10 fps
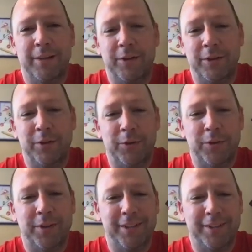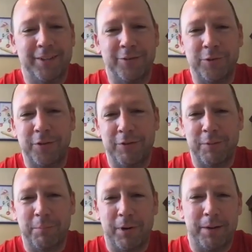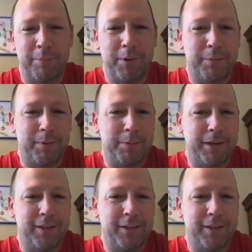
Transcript: you know, it's no different. And Brian probably had the